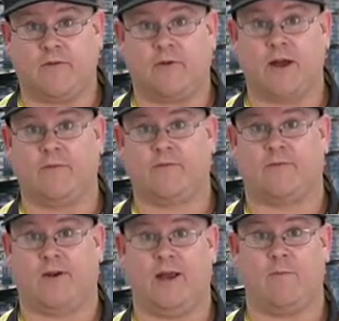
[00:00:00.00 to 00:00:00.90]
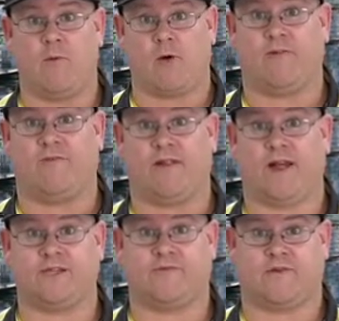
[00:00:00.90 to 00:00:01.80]
So it helps create more
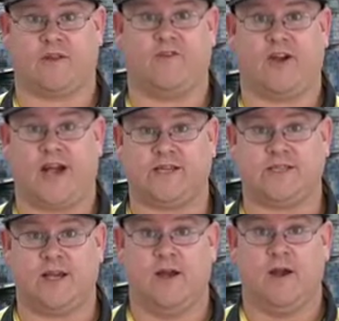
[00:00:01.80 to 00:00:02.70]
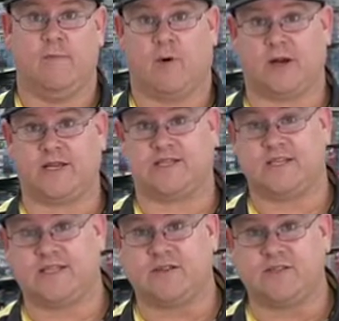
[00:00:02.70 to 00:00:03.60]
flex for the chassis, more
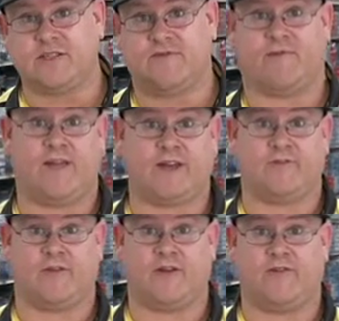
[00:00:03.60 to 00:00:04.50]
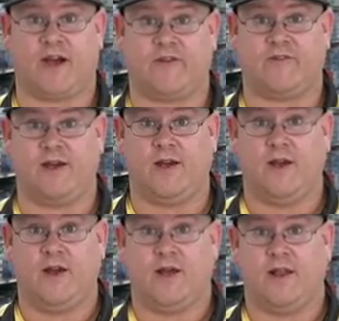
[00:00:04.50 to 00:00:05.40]
consistent flex for the chassis.
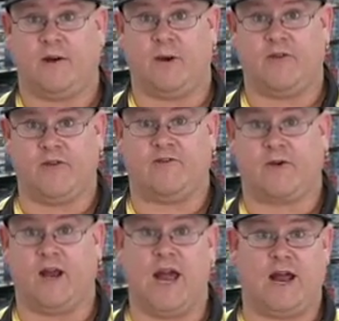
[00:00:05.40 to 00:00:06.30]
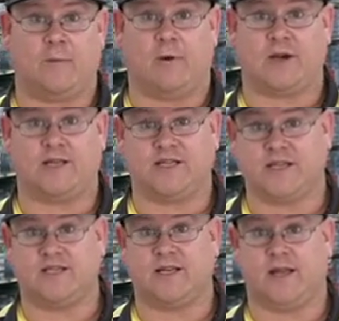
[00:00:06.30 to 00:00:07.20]
That way it's just going to handle more
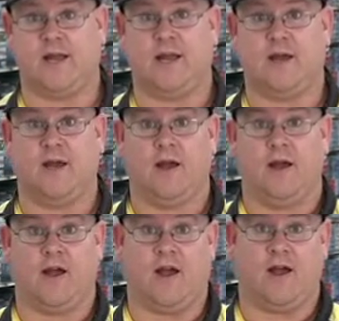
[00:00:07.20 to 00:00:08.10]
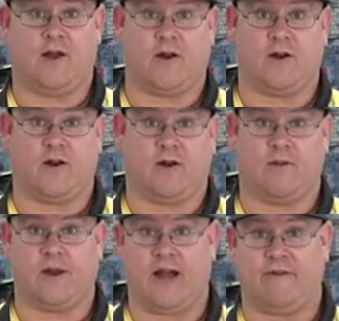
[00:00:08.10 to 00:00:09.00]
consistently. You're not
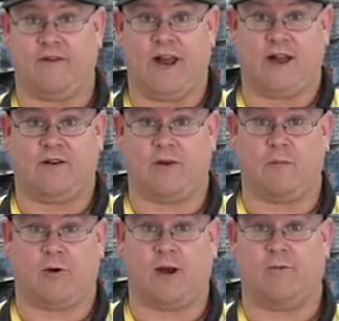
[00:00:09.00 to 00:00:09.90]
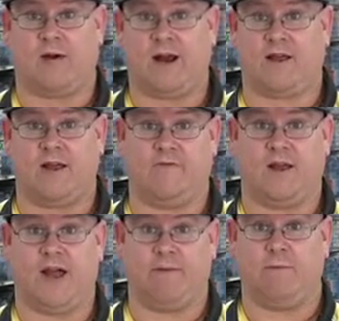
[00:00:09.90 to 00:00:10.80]
going to have it handling more erratically if
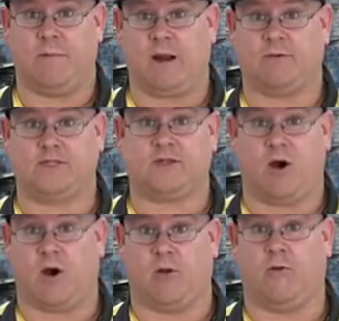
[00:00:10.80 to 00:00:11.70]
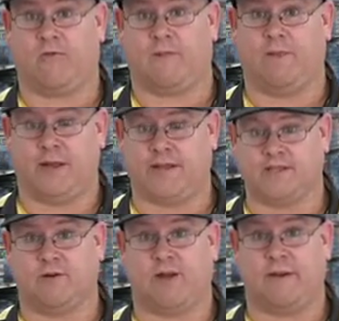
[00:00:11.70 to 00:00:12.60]
you had mounts all over the place.
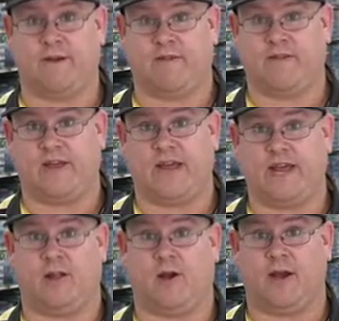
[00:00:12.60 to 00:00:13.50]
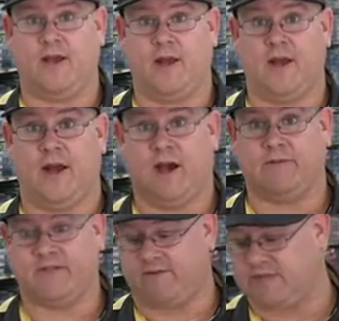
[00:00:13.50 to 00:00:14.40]
So keeping everything in line
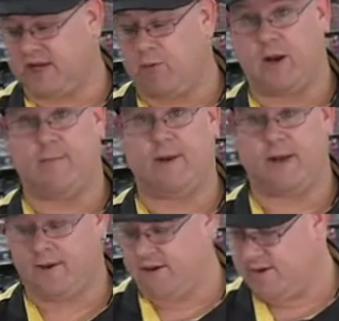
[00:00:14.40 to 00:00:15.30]
helps everything quite a bit.